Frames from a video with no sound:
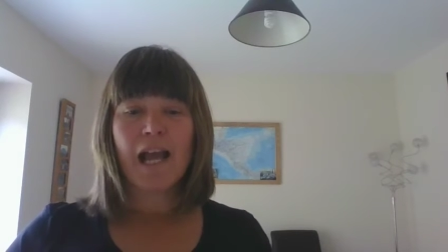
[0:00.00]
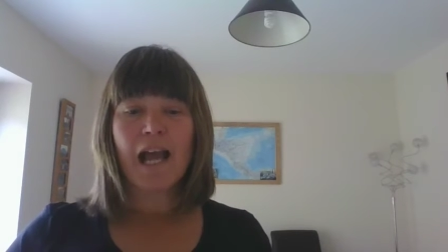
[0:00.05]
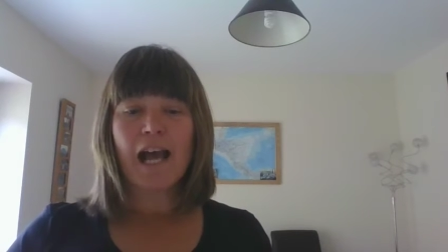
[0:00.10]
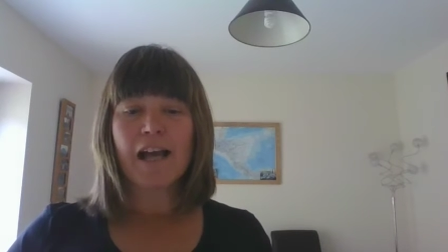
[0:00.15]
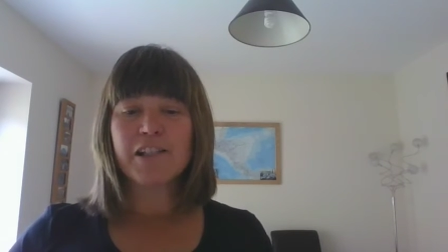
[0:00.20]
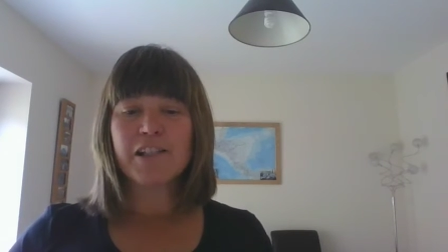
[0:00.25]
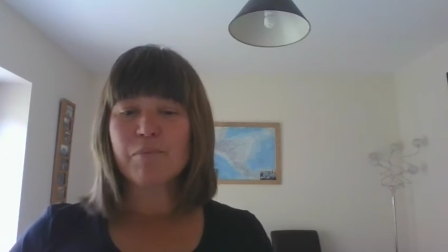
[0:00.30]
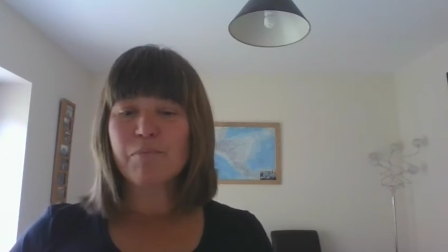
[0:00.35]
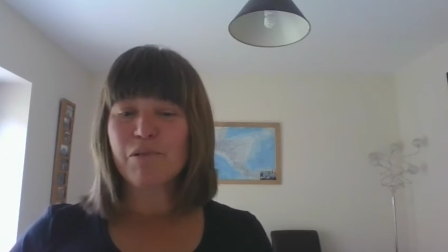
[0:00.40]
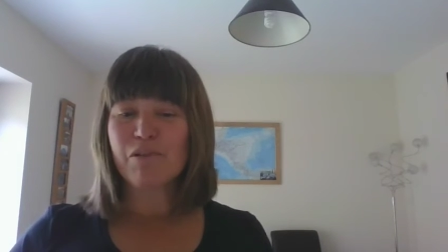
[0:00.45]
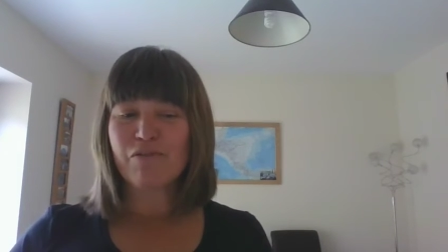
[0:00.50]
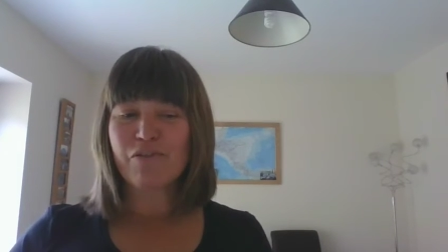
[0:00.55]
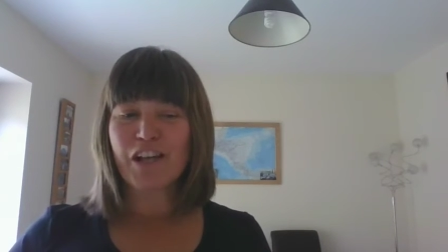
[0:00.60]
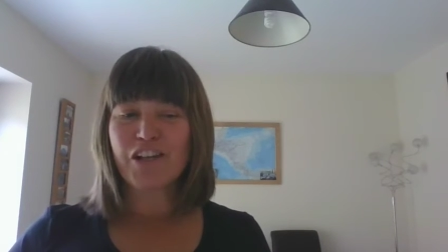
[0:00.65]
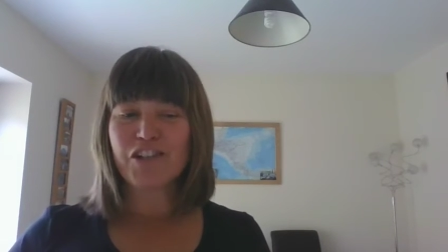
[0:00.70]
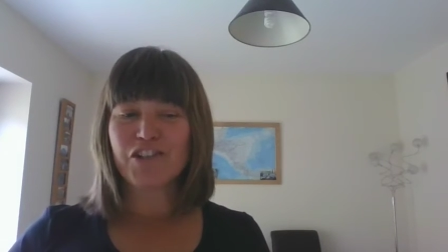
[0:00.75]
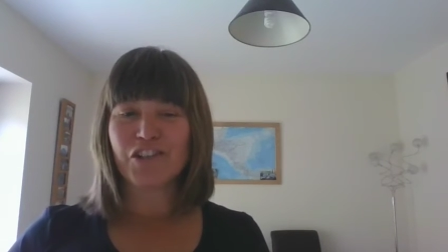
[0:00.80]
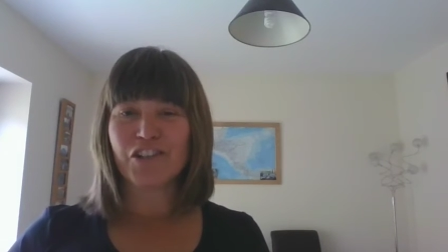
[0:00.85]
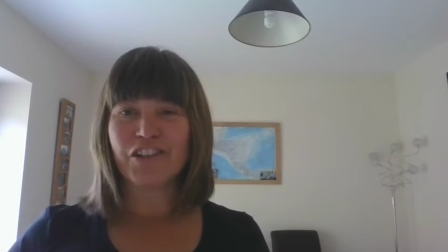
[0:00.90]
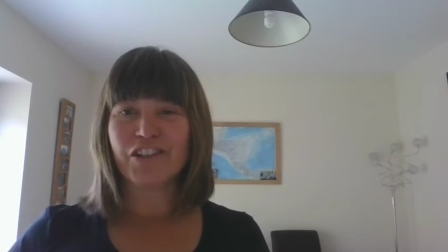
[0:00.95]
As a
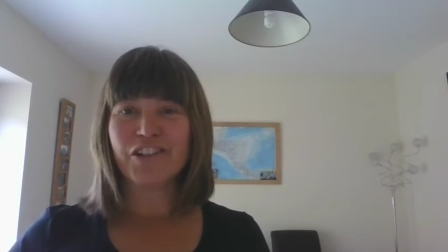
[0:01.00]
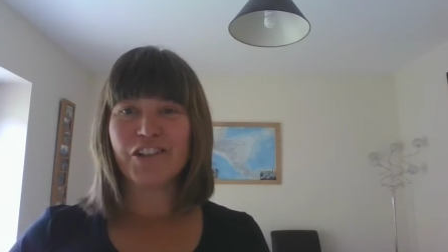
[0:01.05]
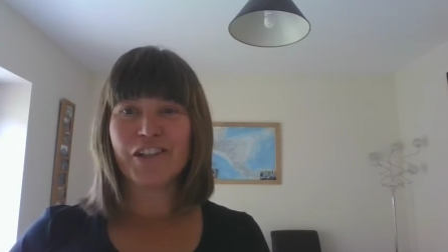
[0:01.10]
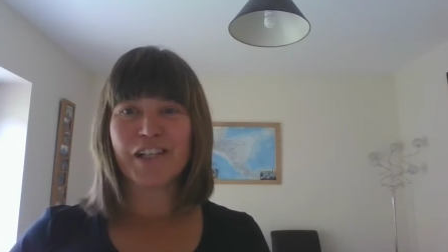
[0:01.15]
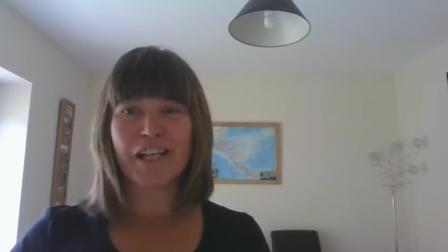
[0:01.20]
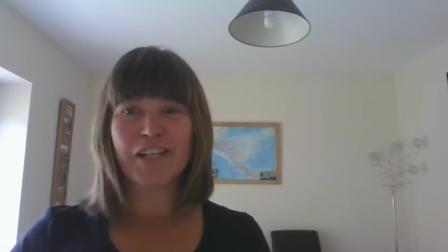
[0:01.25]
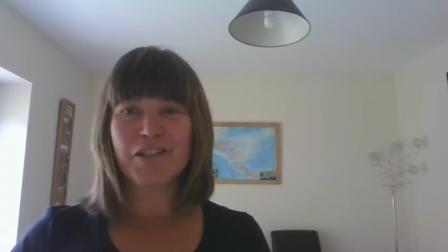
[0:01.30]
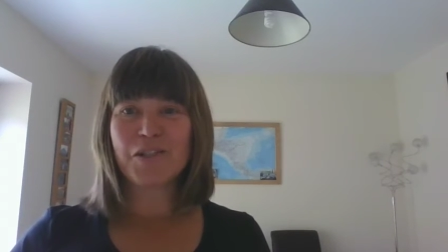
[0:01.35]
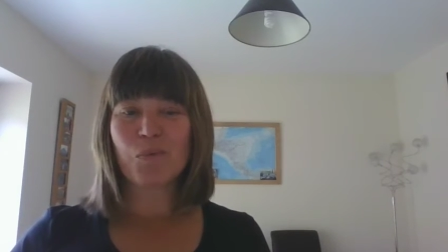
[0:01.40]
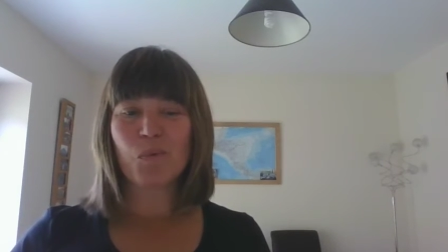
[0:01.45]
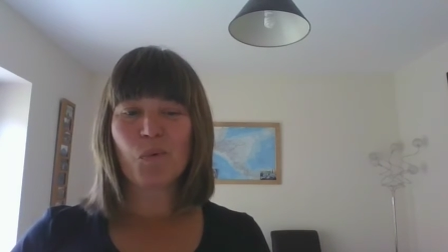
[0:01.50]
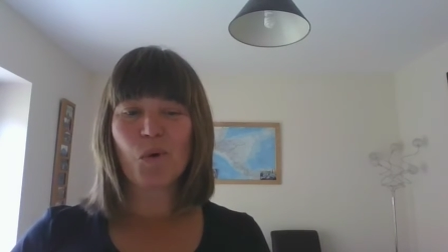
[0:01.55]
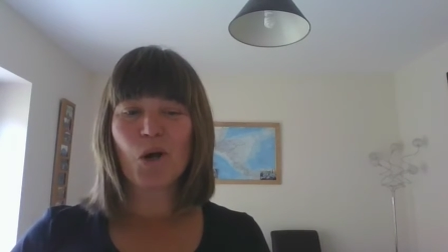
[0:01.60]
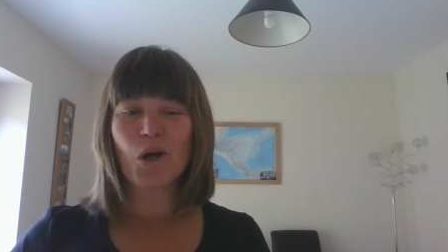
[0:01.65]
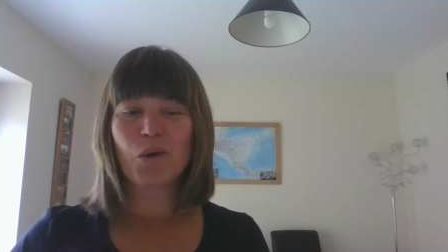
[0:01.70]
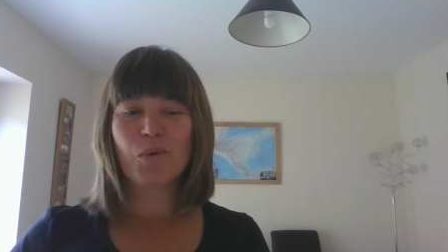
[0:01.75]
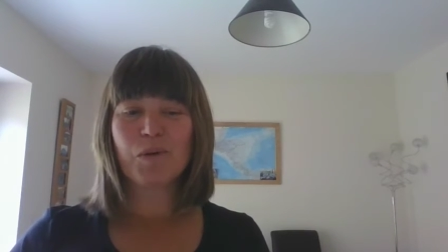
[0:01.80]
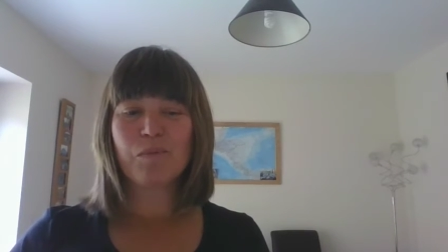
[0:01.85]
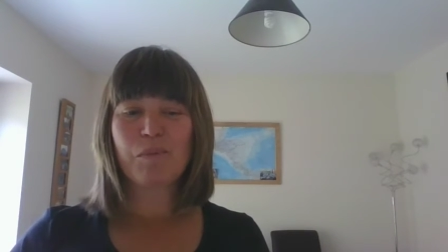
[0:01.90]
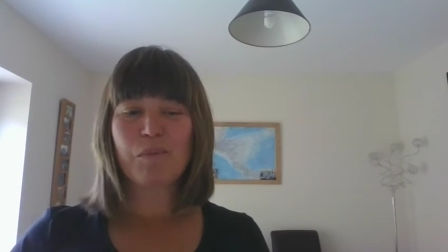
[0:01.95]
profession, you get to
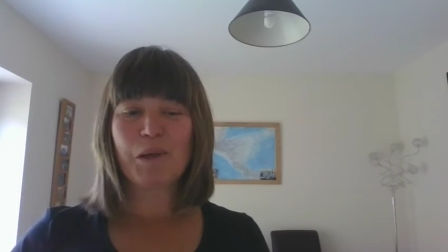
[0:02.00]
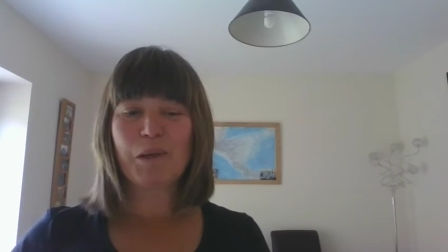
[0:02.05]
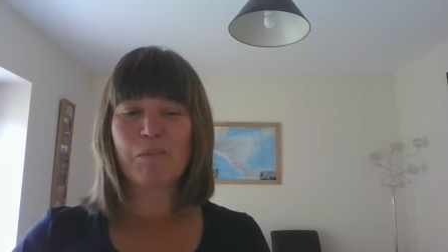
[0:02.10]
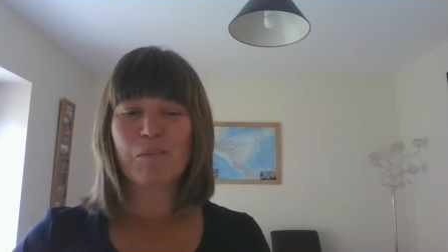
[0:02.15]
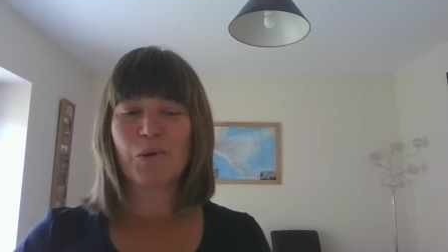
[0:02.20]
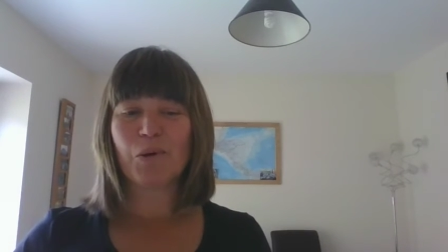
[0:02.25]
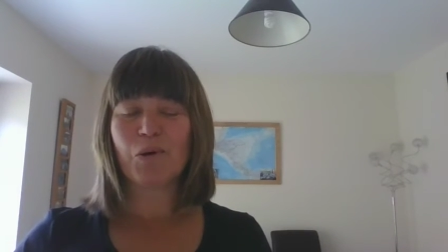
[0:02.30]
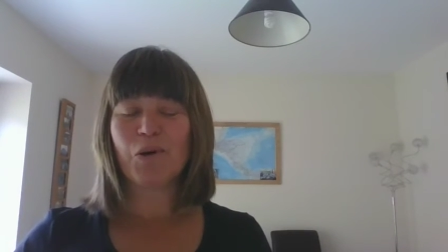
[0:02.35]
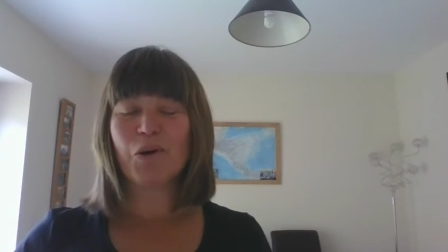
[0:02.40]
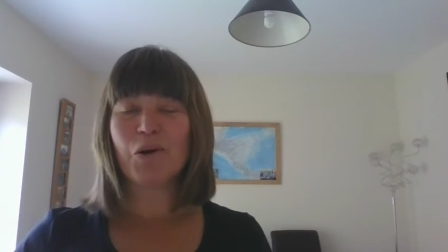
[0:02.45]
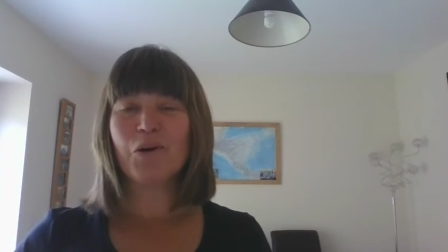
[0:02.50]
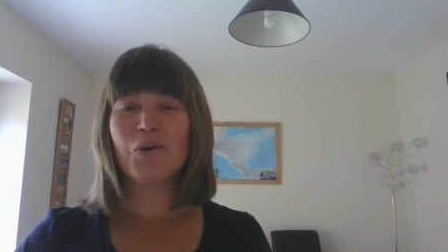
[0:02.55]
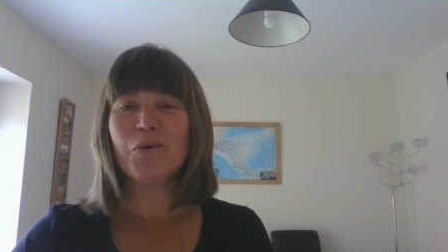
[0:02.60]
work with people